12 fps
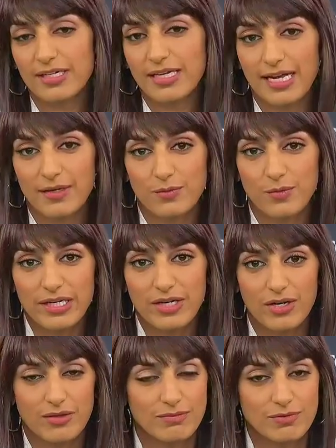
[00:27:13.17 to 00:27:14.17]
Again, we
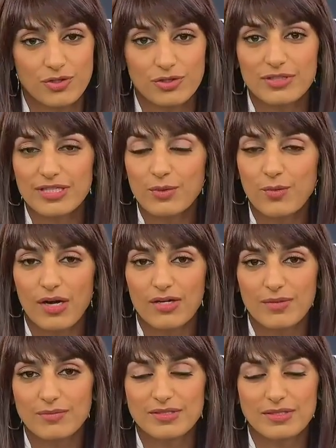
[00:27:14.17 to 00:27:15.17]
are certainly
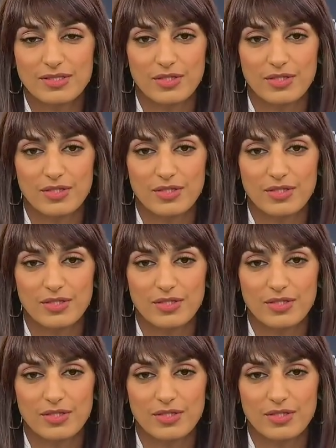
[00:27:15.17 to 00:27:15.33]
welcome